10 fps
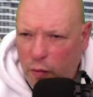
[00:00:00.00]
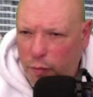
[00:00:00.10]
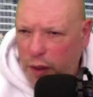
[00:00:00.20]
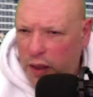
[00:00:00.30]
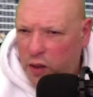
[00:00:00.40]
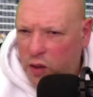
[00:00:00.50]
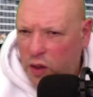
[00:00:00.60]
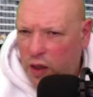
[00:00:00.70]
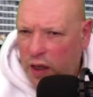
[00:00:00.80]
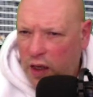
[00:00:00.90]
But it's
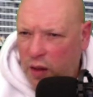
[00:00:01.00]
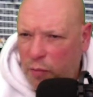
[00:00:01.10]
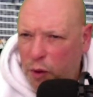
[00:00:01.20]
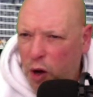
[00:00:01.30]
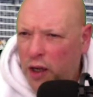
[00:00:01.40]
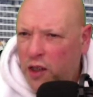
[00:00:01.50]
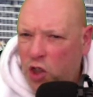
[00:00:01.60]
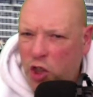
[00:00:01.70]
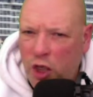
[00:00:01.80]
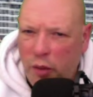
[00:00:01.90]
a Ponant
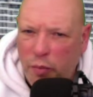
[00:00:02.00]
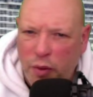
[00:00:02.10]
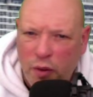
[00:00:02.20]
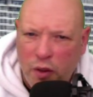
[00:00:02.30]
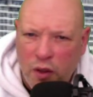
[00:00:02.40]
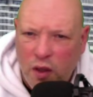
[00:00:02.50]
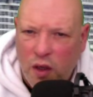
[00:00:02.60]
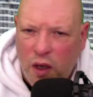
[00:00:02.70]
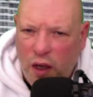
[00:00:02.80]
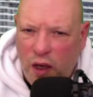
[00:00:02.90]
ship,
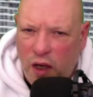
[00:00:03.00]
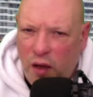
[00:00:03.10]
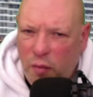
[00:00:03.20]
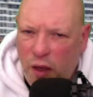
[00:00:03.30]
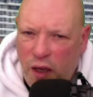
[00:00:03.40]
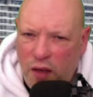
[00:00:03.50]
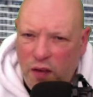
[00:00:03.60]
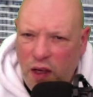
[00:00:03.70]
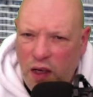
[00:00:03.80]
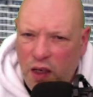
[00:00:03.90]
and
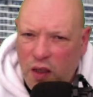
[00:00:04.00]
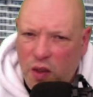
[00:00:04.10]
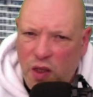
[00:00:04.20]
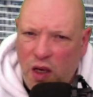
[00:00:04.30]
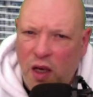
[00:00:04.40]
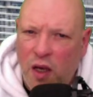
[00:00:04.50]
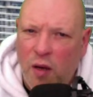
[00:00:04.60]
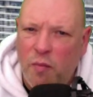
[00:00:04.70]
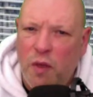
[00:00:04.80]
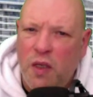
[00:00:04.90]
that is
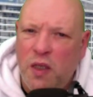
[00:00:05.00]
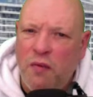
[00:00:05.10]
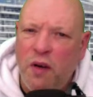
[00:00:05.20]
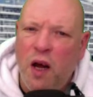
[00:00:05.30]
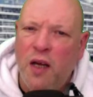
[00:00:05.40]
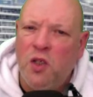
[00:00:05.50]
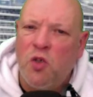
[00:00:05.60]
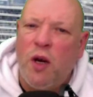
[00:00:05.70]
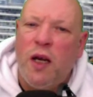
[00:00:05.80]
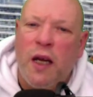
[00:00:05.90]
a 7-night
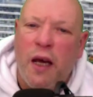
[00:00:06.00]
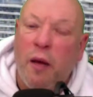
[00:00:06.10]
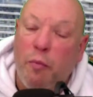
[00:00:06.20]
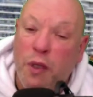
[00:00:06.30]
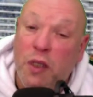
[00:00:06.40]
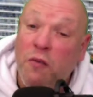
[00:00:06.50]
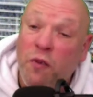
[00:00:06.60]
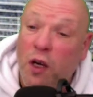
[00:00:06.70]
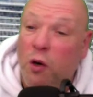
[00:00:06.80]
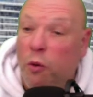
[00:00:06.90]
Australia and
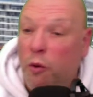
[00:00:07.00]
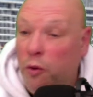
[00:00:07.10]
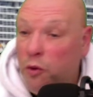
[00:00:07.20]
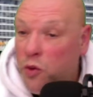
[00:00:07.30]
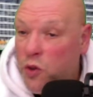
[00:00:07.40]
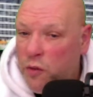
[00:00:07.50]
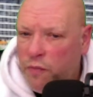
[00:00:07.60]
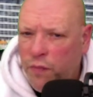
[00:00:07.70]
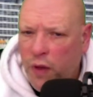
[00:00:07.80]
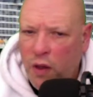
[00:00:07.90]
Pacific cruise,
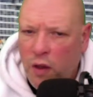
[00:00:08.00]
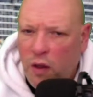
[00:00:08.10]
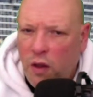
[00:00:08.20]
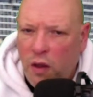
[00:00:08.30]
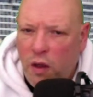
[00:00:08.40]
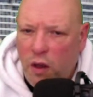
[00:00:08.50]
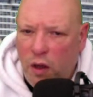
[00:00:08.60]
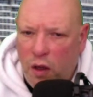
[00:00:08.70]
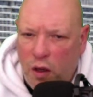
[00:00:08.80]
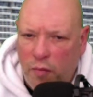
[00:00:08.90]

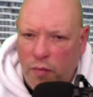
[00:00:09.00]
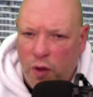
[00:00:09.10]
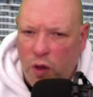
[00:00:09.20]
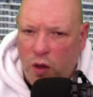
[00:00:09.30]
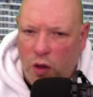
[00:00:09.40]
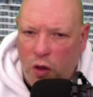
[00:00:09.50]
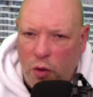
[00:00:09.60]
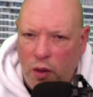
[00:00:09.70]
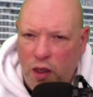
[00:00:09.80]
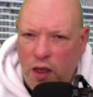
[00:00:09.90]

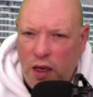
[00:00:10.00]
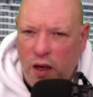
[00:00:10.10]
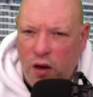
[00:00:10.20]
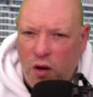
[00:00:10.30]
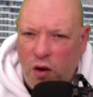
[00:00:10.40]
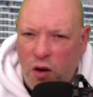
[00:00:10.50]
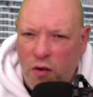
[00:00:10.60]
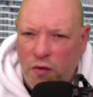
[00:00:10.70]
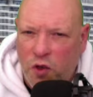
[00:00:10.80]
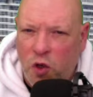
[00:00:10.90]
going out
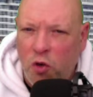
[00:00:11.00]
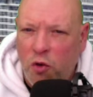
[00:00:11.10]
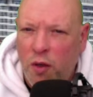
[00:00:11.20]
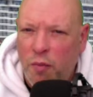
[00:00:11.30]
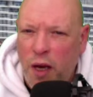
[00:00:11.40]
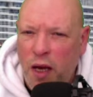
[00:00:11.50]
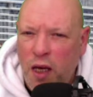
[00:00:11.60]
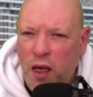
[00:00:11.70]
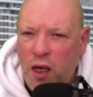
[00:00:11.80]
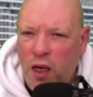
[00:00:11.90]
of Kuri
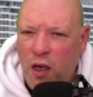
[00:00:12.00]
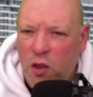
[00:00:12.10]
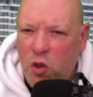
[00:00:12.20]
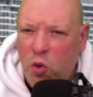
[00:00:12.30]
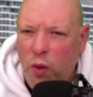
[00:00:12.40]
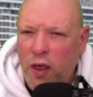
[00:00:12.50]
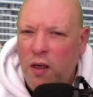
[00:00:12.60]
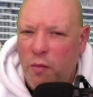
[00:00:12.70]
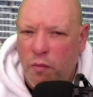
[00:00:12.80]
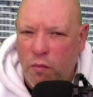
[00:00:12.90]
Bay to
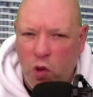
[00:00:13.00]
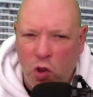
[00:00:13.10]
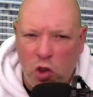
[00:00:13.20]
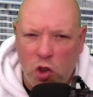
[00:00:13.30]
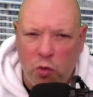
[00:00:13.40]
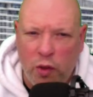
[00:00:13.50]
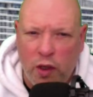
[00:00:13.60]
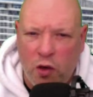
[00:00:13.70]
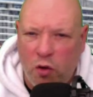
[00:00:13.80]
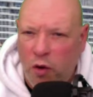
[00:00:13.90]
Wyndham. Not sure where
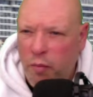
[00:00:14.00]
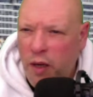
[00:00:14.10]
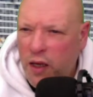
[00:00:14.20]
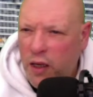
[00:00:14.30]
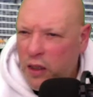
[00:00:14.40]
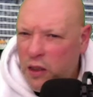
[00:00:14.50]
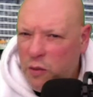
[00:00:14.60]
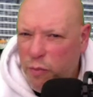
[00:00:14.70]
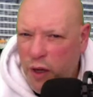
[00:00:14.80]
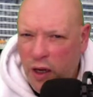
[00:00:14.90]
Kuri Bay is,
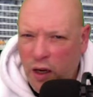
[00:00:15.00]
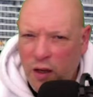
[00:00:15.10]
but